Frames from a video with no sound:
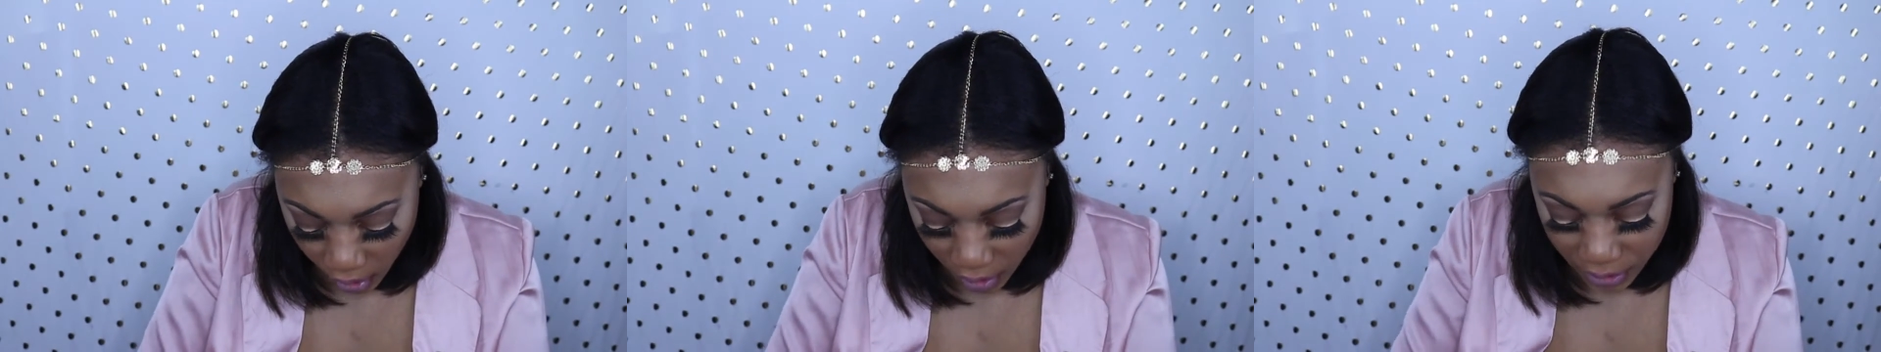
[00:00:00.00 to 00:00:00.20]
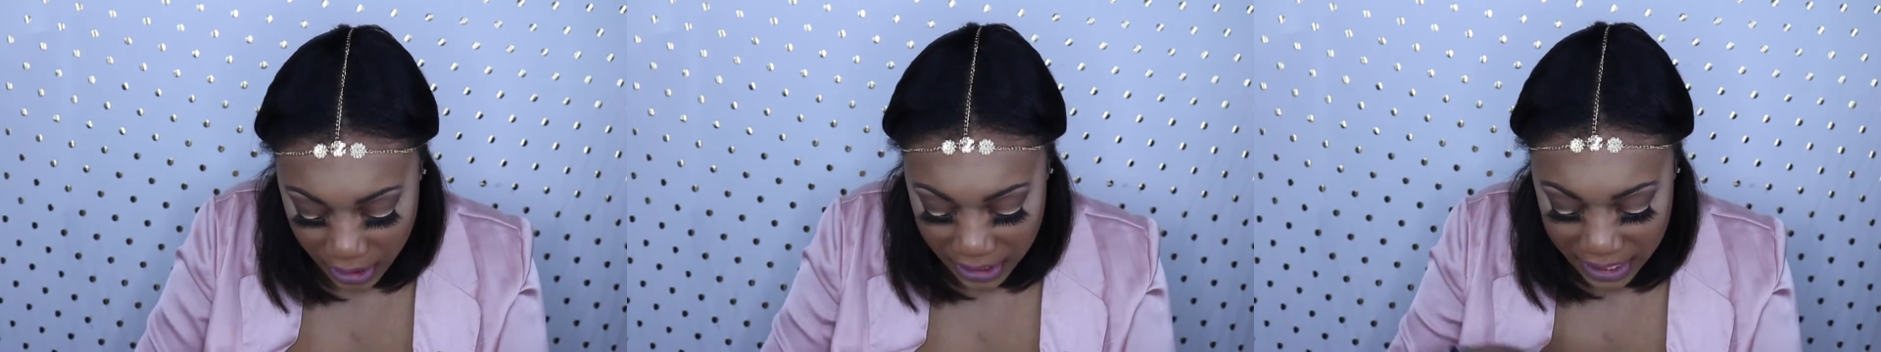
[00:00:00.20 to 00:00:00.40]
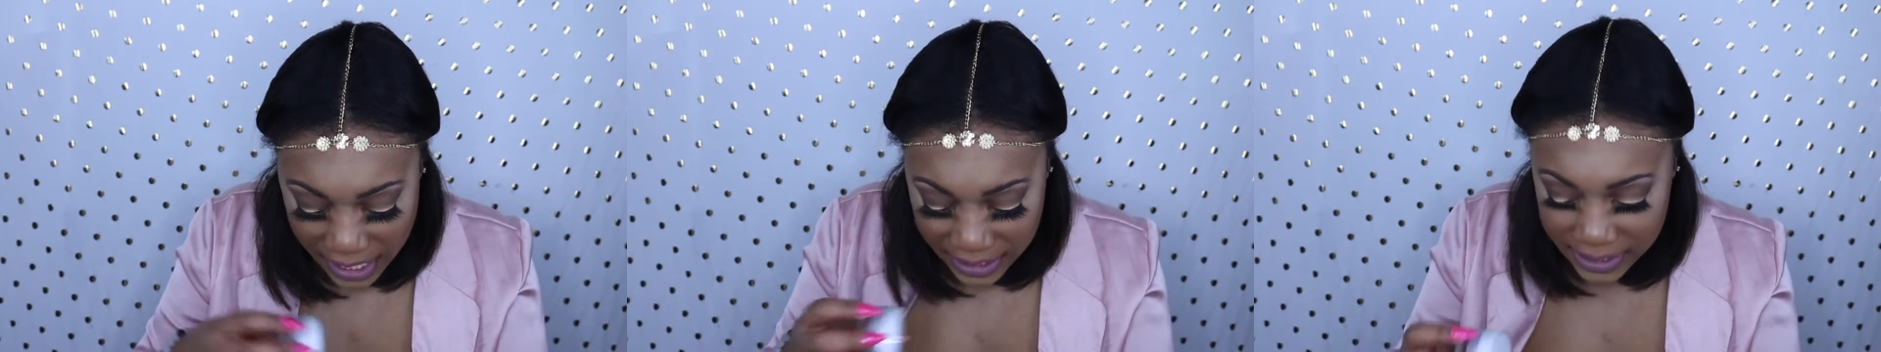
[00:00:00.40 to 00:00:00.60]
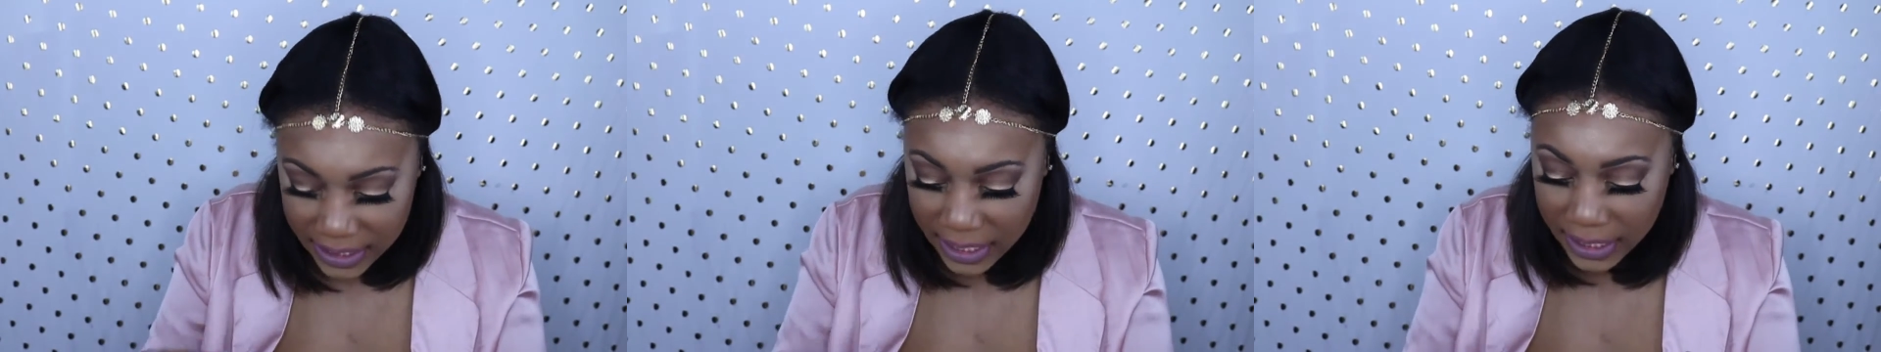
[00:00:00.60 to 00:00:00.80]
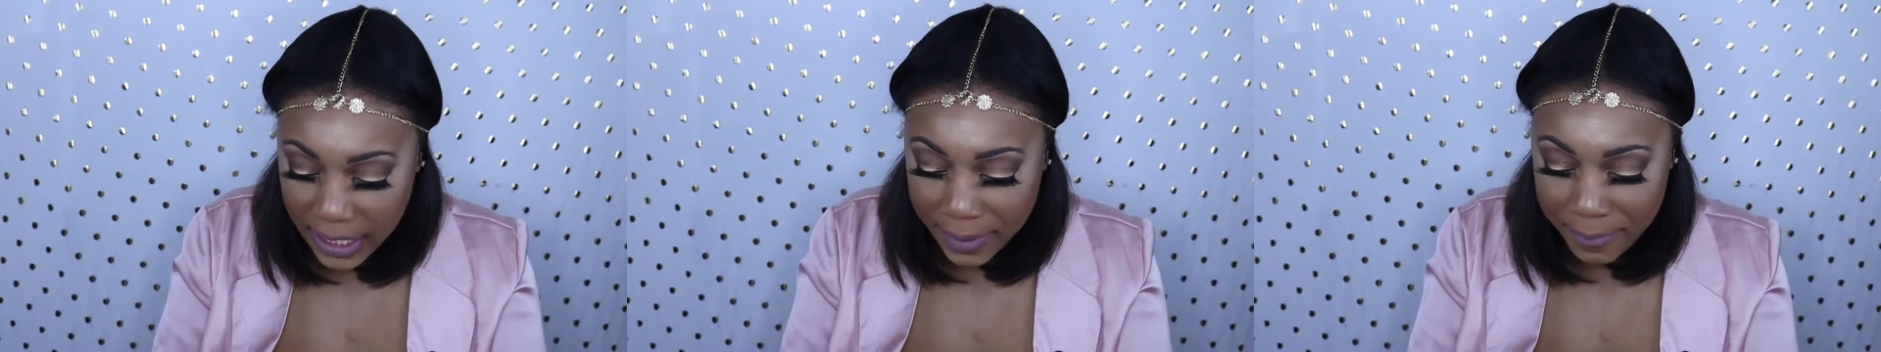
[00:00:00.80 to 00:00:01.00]
The next
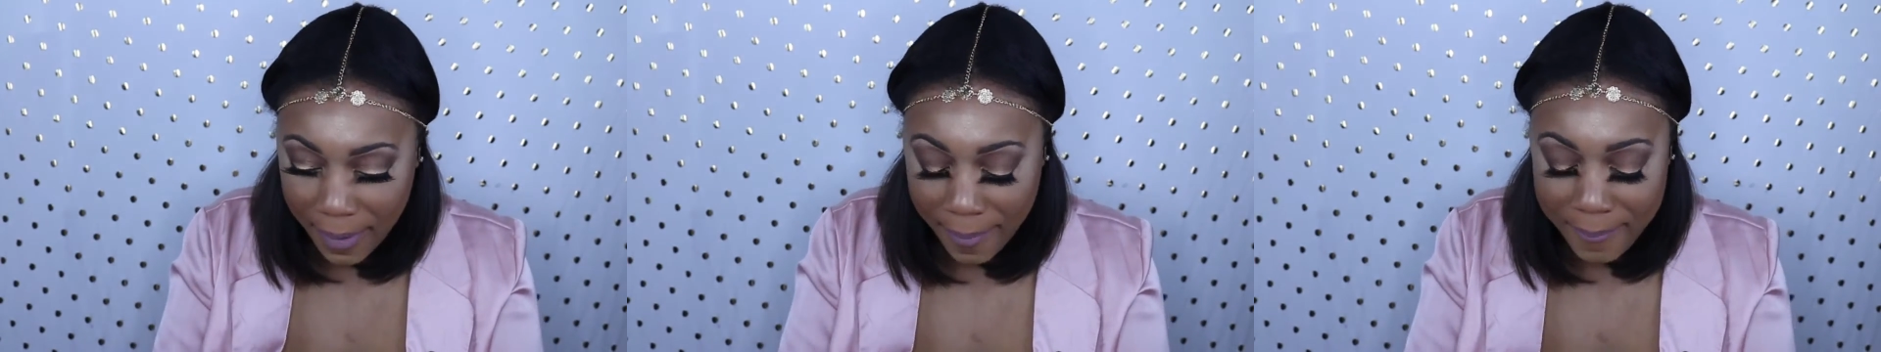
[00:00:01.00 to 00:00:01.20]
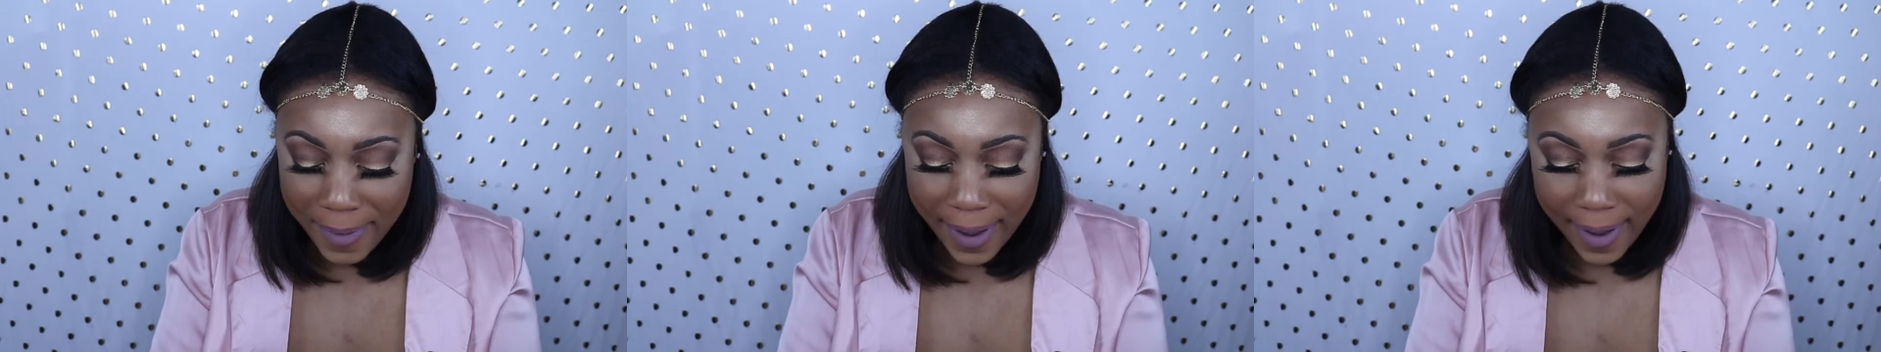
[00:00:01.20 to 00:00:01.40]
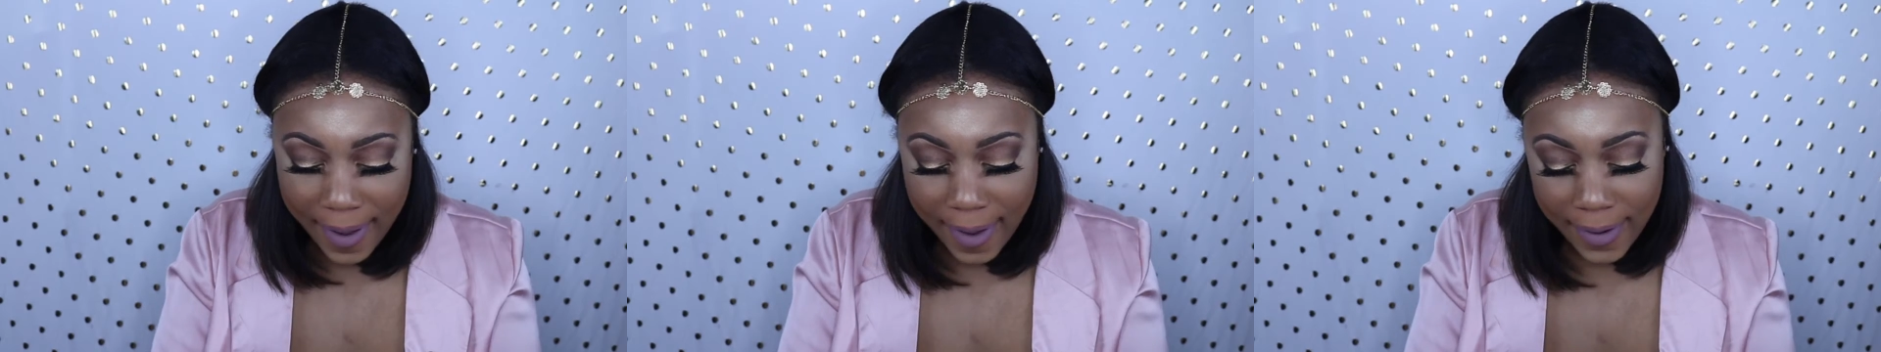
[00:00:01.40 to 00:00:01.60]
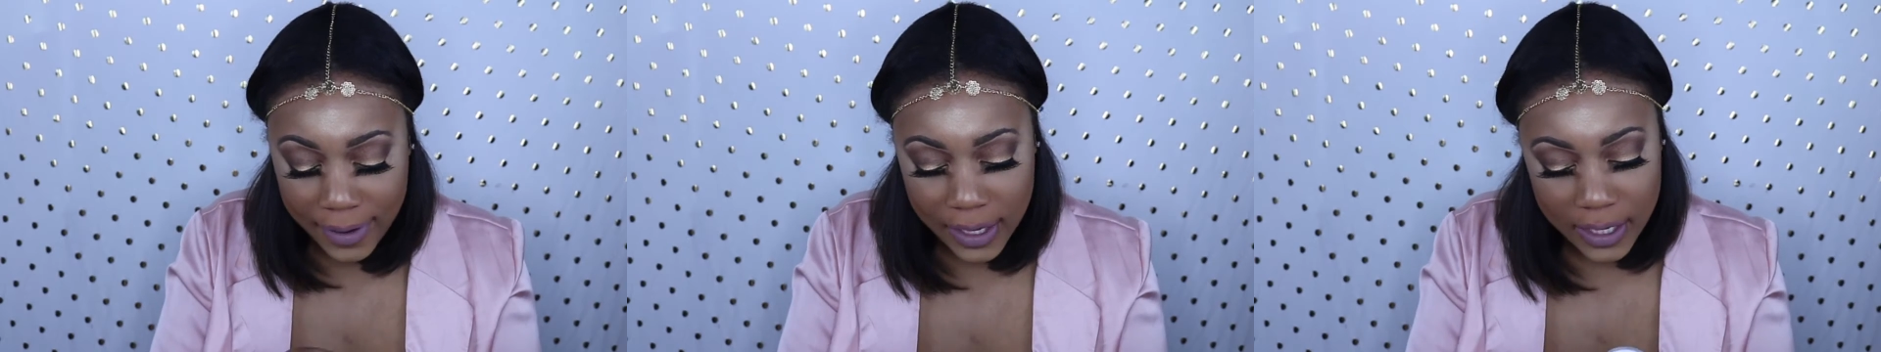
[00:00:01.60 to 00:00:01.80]
thing in my bag